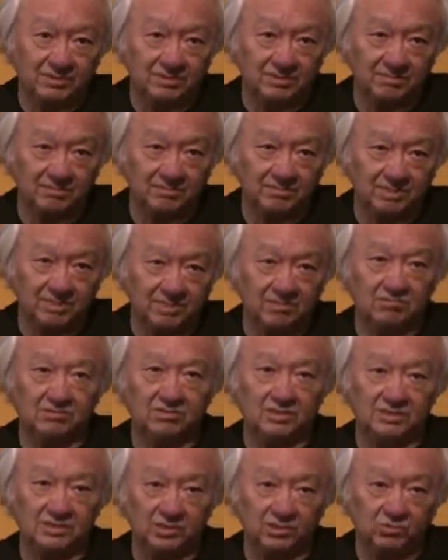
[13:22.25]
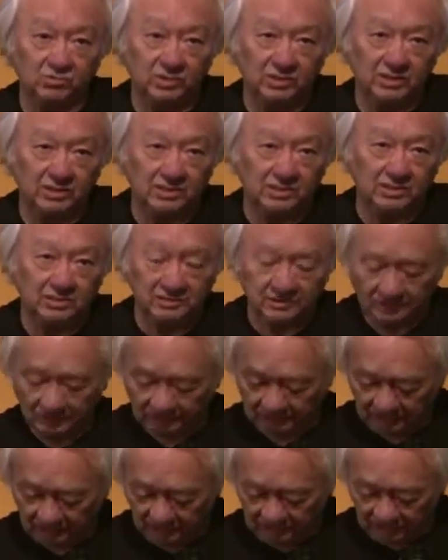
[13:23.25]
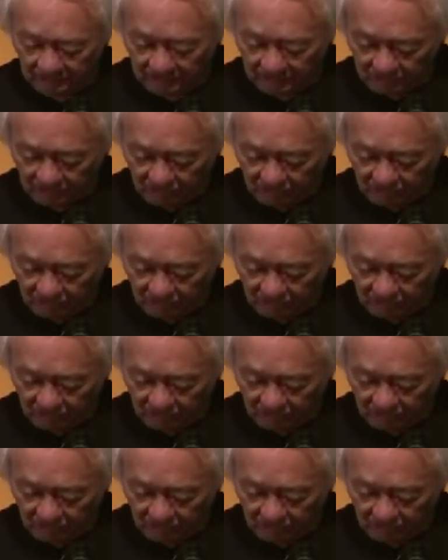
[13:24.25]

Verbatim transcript: literalist reading, all